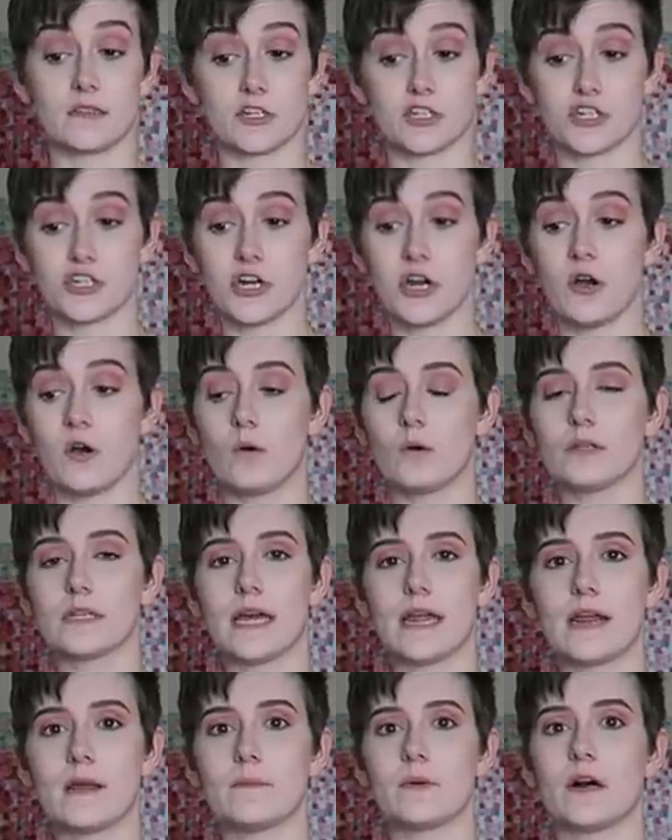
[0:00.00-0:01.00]
in the show,
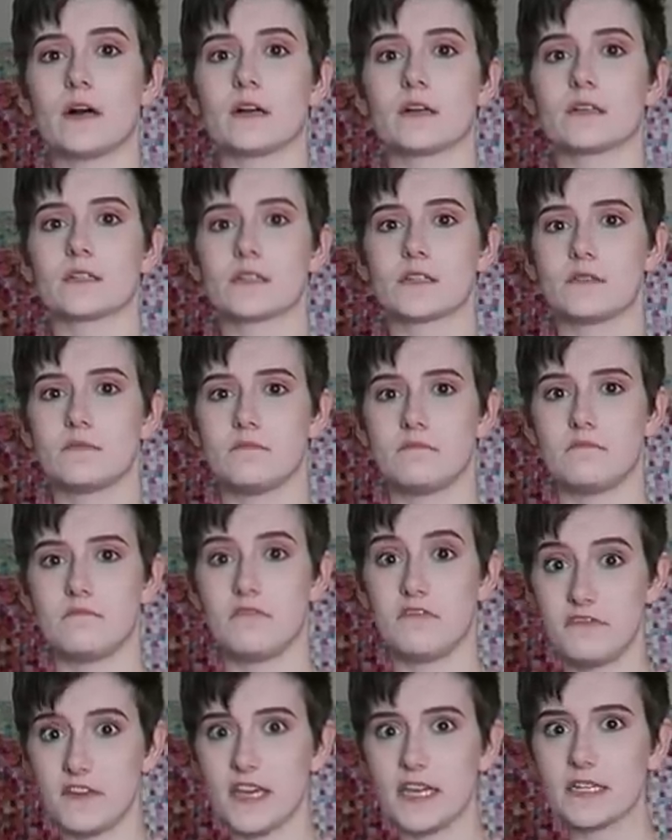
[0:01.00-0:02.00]
Ladybug's
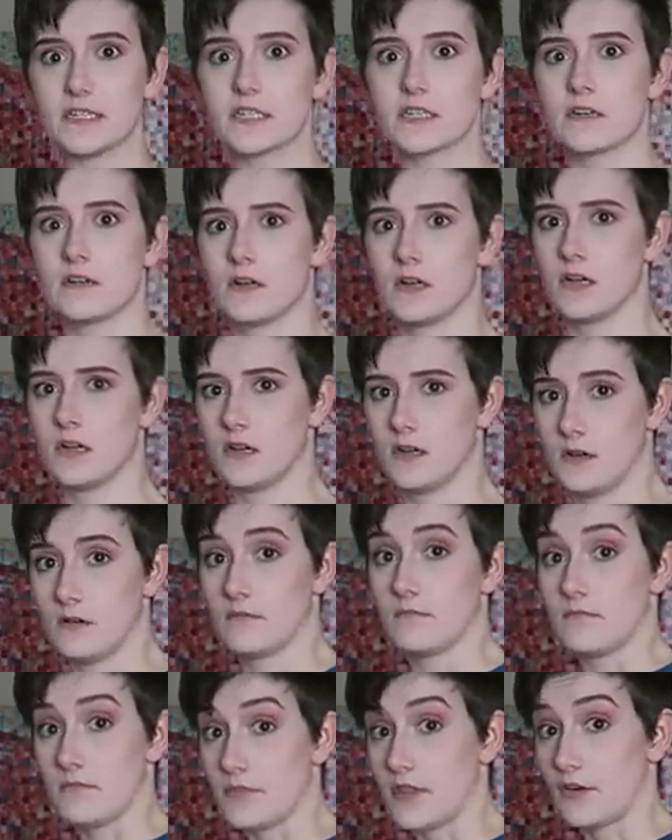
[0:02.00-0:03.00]
feet,
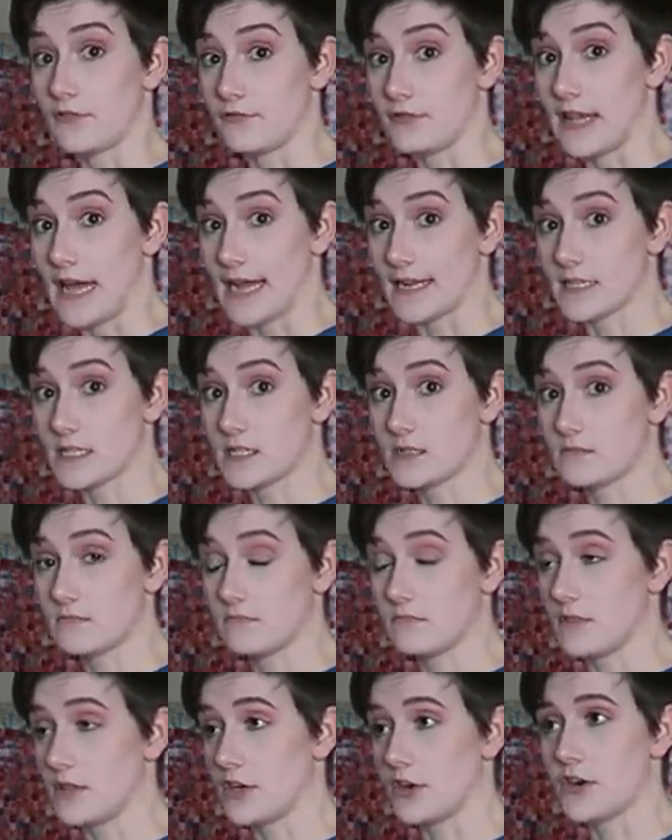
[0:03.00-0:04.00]
they're flat.
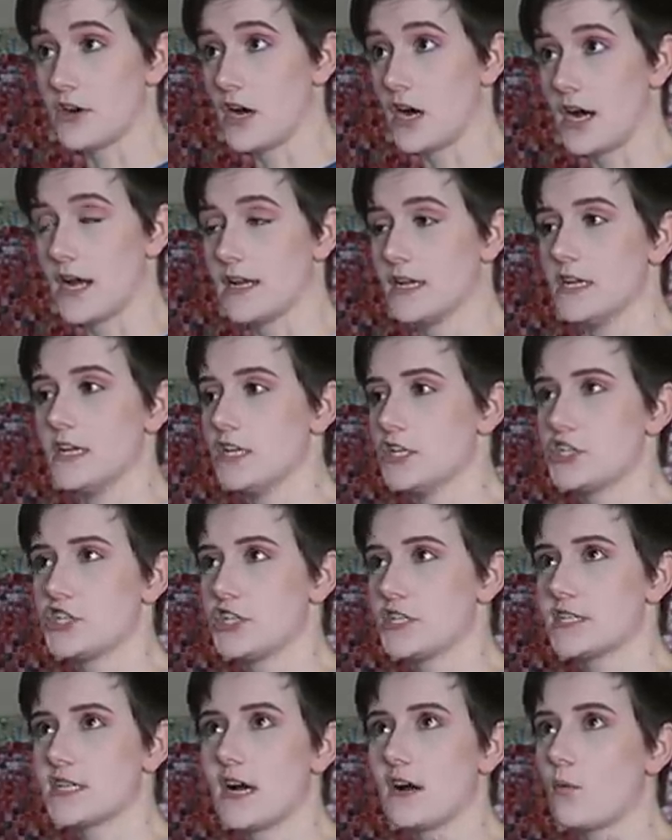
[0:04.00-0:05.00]

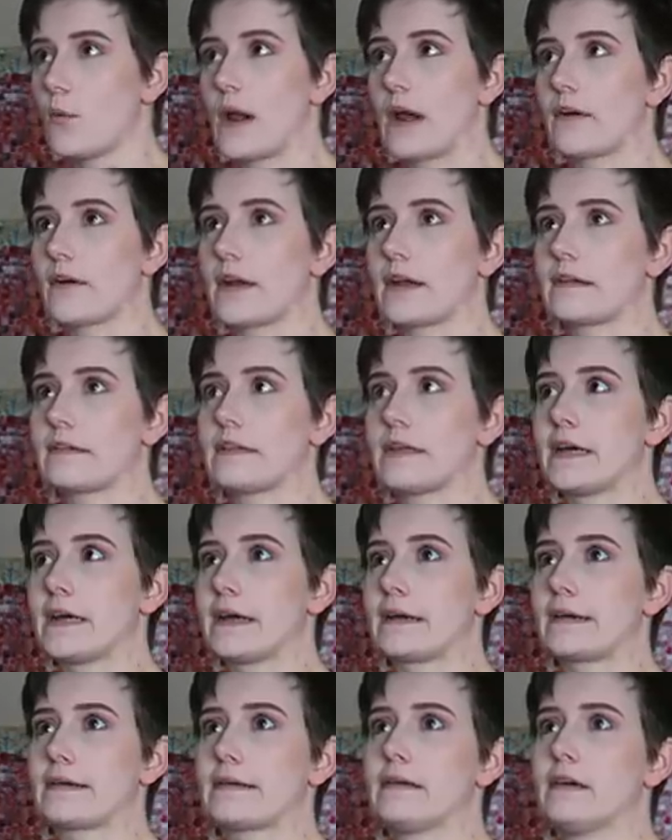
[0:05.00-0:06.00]
She's not wearing
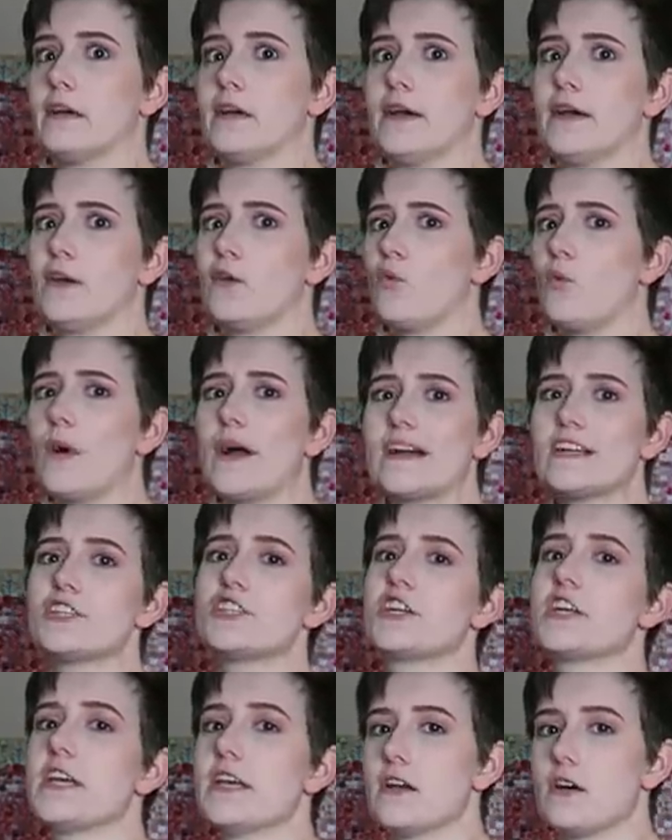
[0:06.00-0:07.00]
like wedge
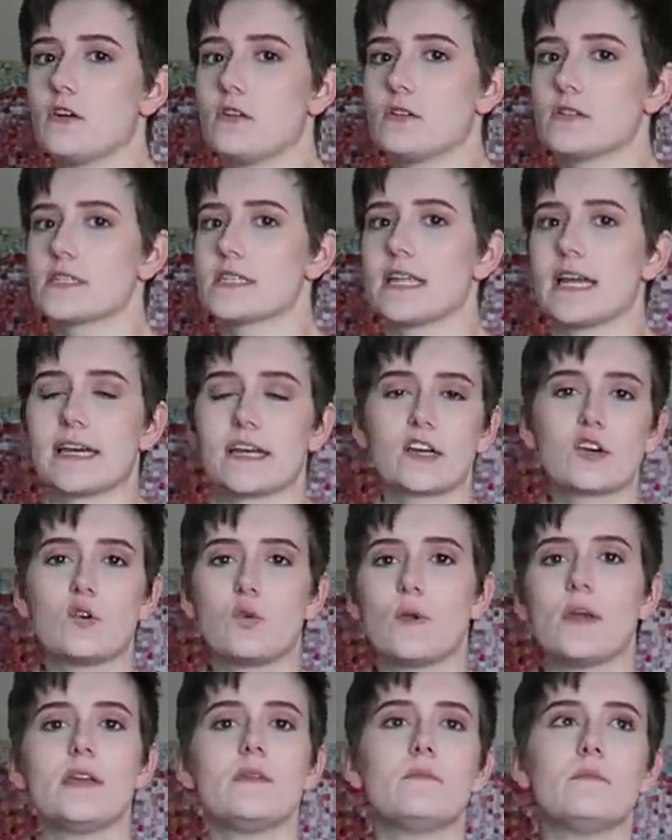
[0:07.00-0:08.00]
heels like
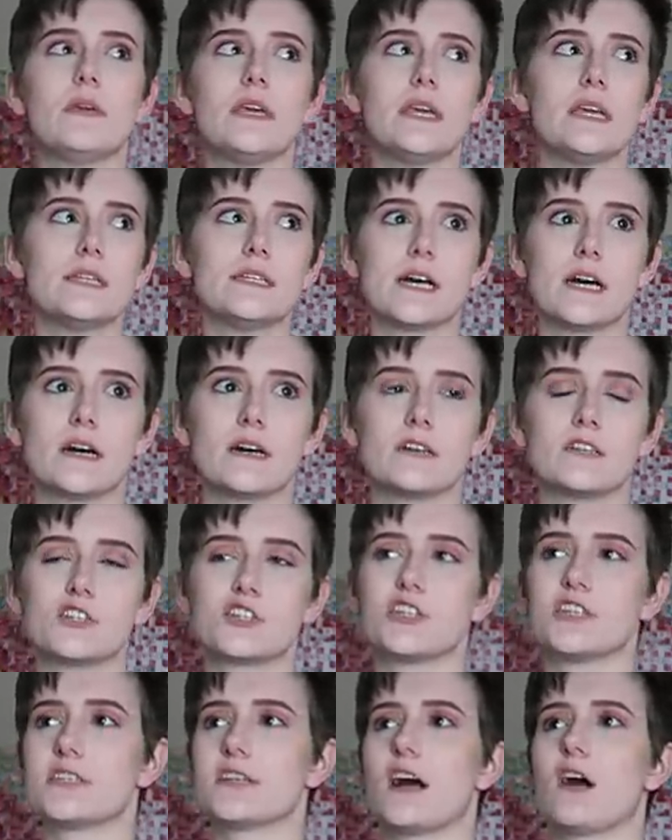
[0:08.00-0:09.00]
Queen Bee does.
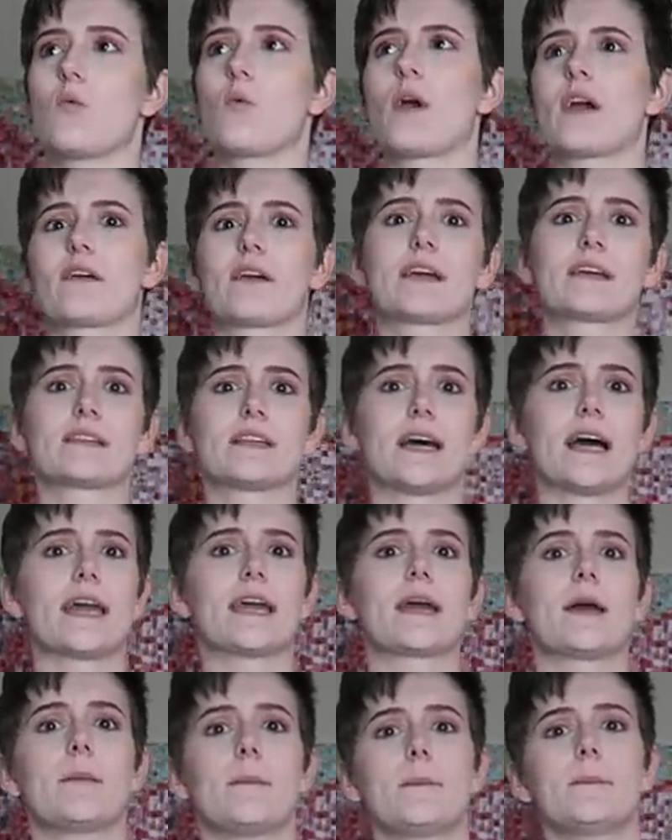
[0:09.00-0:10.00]
She's not wearing
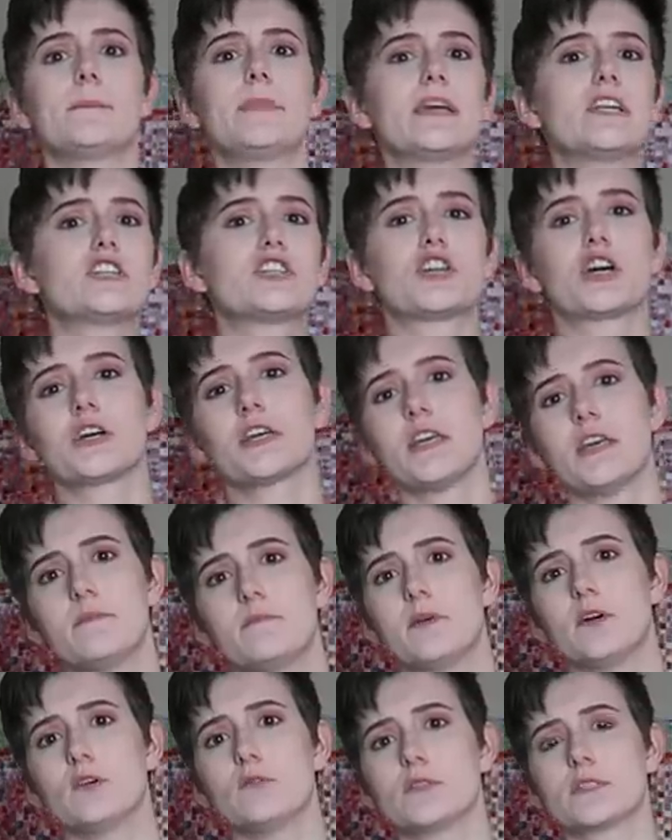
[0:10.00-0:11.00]
like big chunky
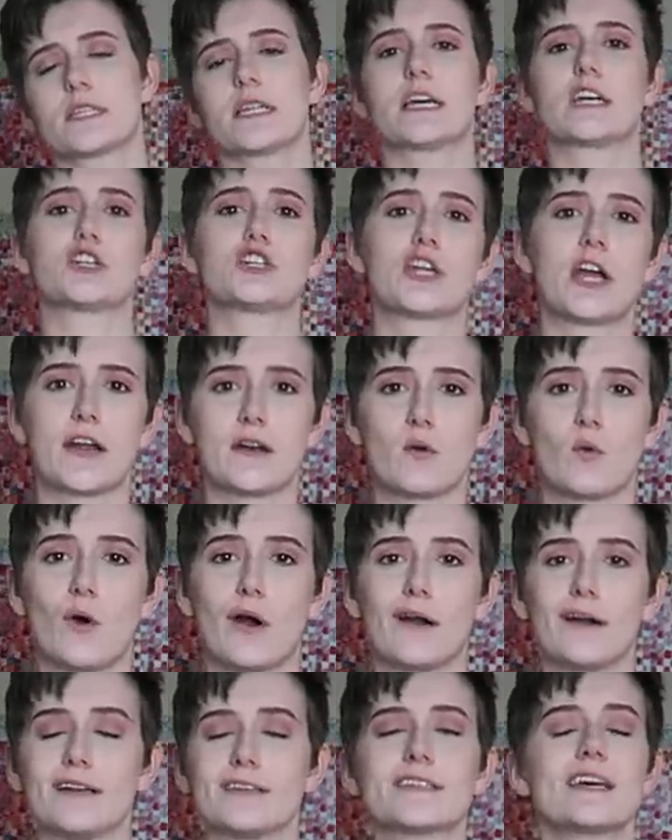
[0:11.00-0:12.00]
boots like Chat
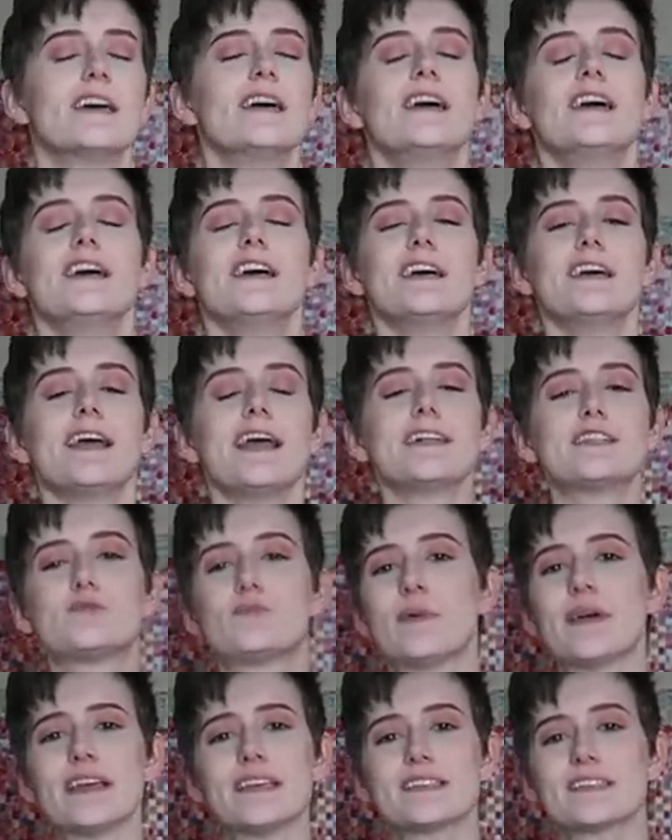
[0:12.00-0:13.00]
Noir is. It's
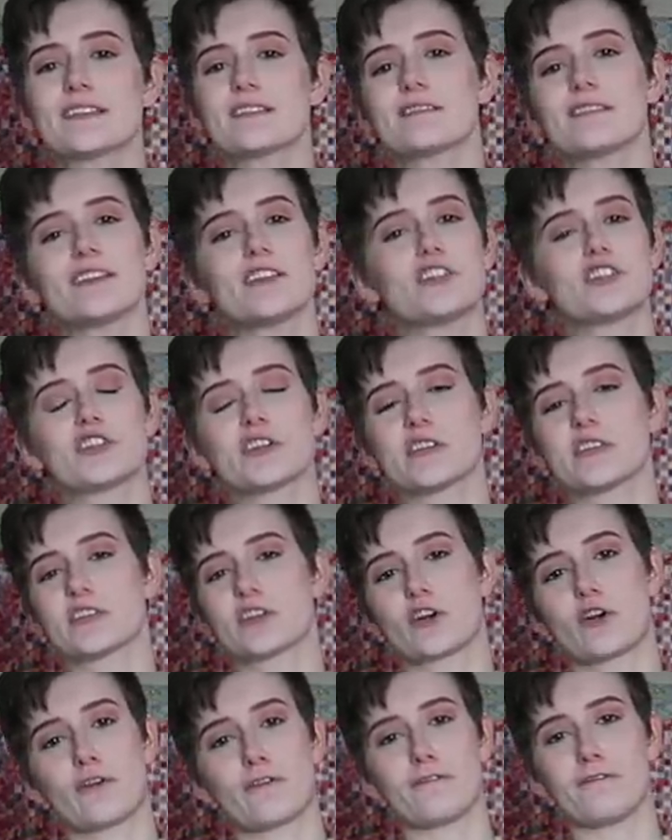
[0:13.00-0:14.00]
basically just
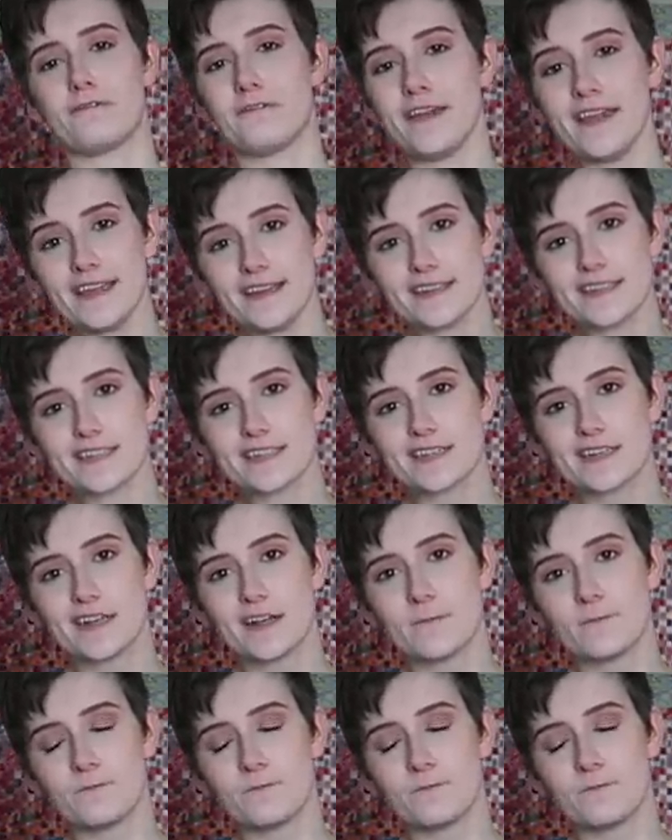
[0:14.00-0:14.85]
her feet